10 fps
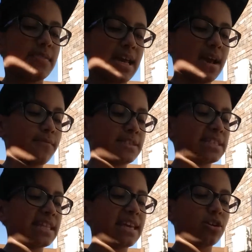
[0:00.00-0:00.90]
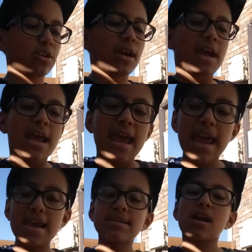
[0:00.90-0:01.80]
they have this layer,
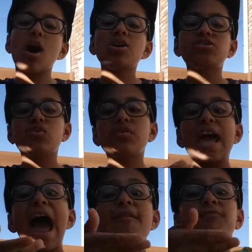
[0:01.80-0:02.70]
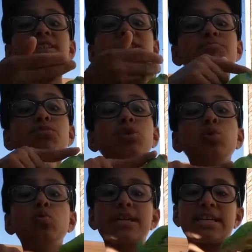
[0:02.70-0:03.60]
and also they have this
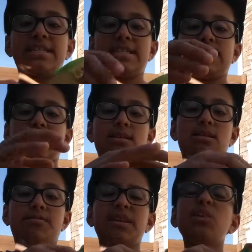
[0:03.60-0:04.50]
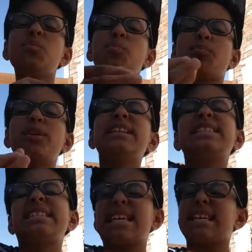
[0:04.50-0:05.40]
mucus. They can be pretty
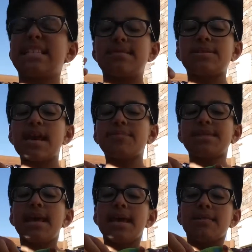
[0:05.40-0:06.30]
sticky sometimes.